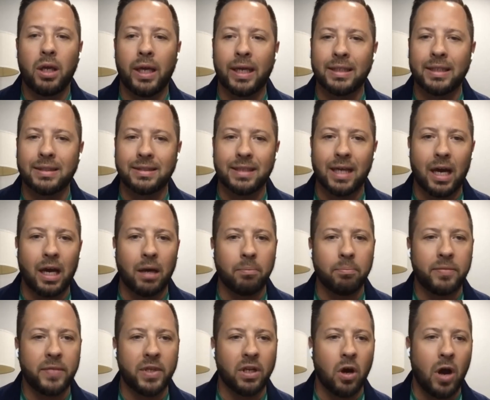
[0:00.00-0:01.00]
And
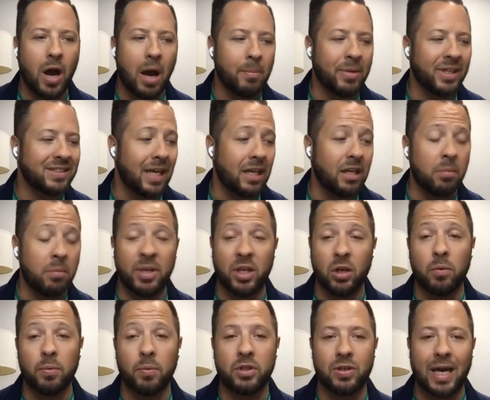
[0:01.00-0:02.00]
um, you know, I'm excited to be
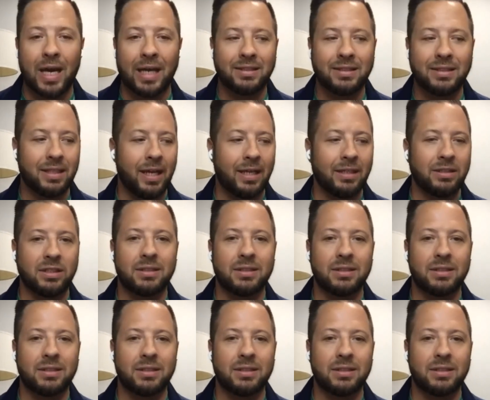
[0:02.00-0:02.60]
on with you guys today